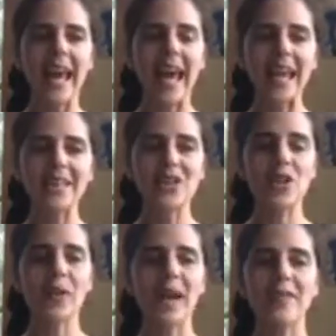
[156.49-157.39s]
And
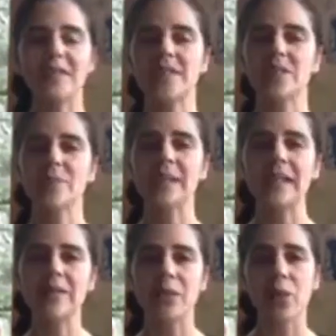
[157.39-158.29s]
we have this
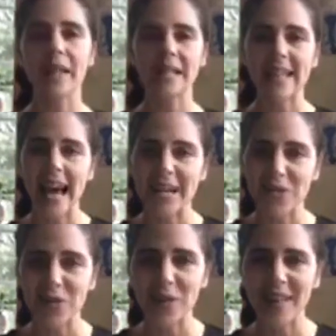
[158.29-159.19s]
belief, well, at least I do,